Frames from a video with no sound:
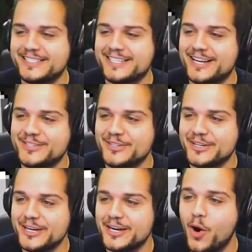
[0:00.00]
sound too
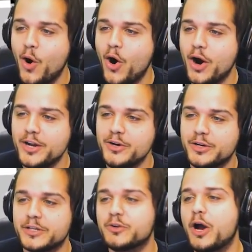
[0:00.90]
good. Or you
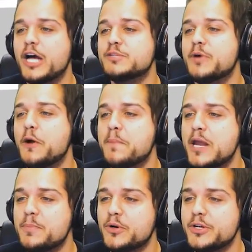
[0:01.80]
can crossbow
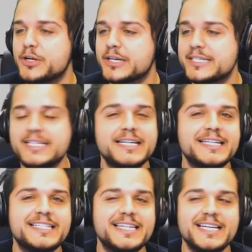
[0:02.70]
people, you can
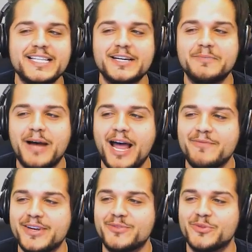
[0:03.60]
TNT them. I
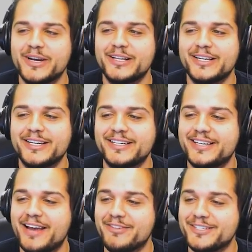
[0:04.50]
mean, really. You ever